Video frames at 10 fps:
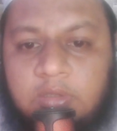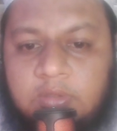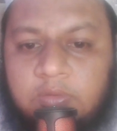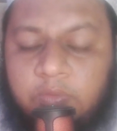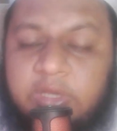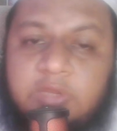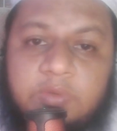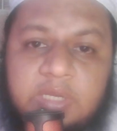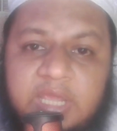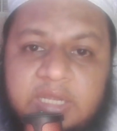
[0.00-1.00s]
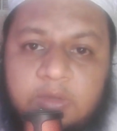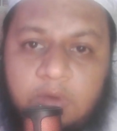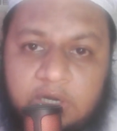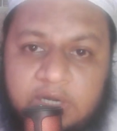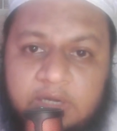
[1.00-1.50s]
When you will get a
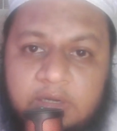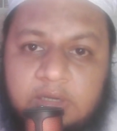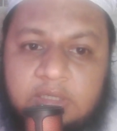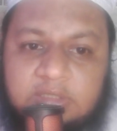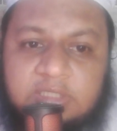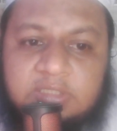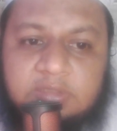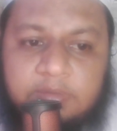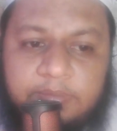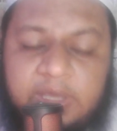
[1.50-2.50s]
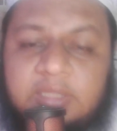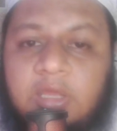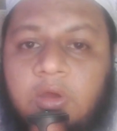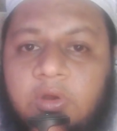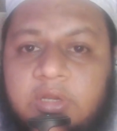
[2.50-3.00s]
order, just make
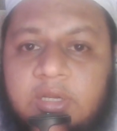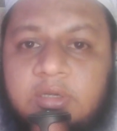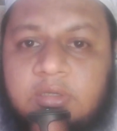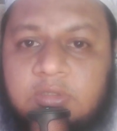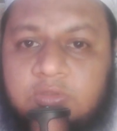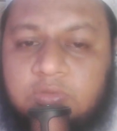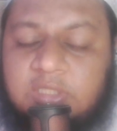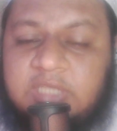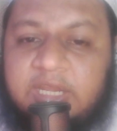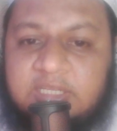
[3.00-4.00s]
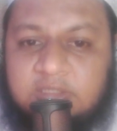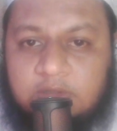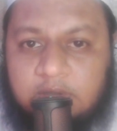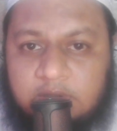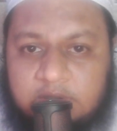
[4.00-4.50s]
the order to the Chinese
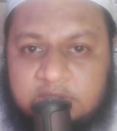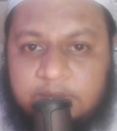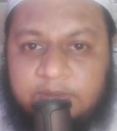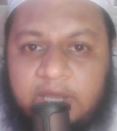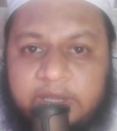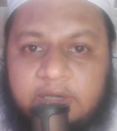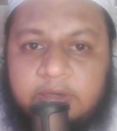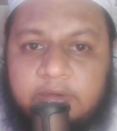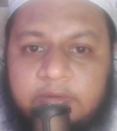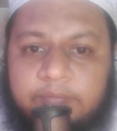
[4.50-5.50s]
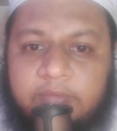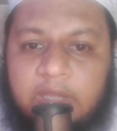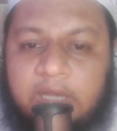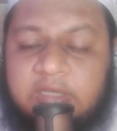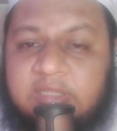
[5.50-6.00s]
supplier
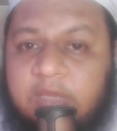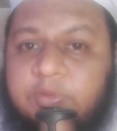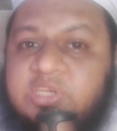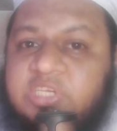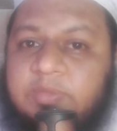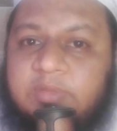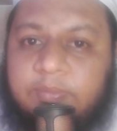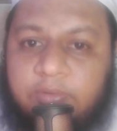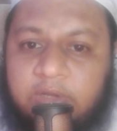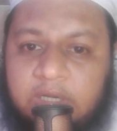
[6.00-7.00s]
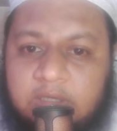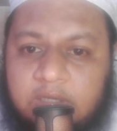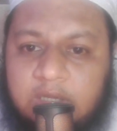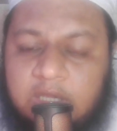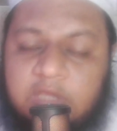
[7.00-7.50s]
and they will ship the product.
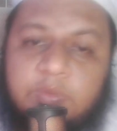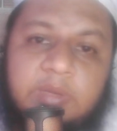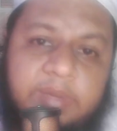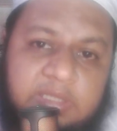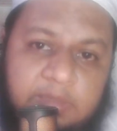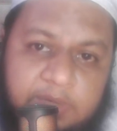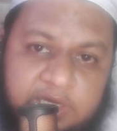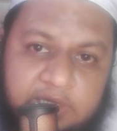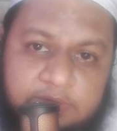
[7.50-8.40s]
You will make the money.